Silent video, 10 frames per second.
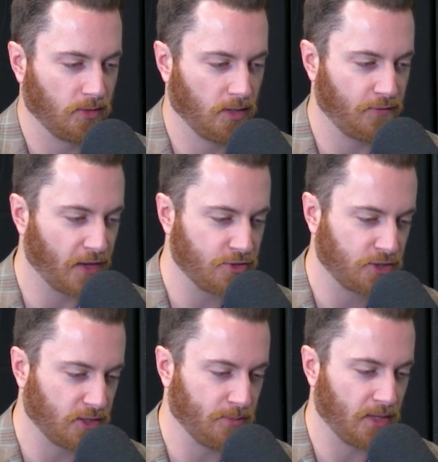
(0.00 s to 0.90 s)

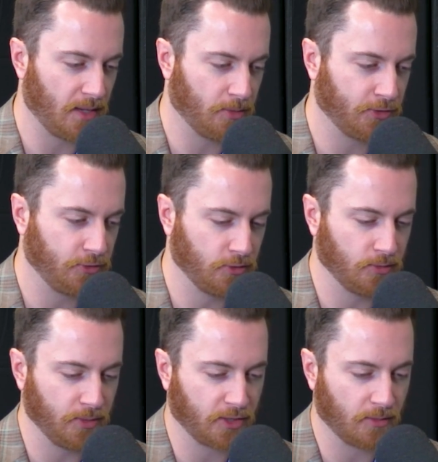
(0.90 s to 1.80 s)
eventually be able to
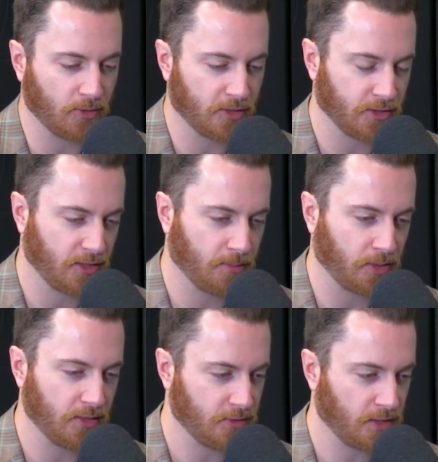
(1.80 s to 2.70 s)
become one of the
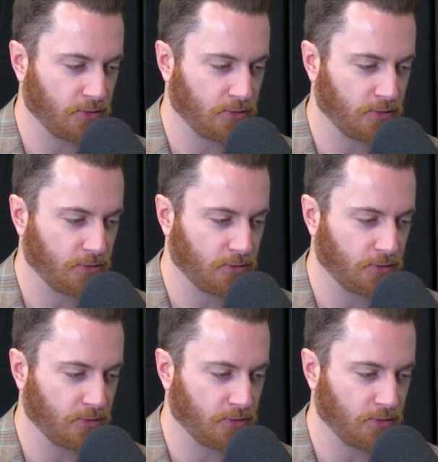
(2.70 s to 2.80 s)
companies that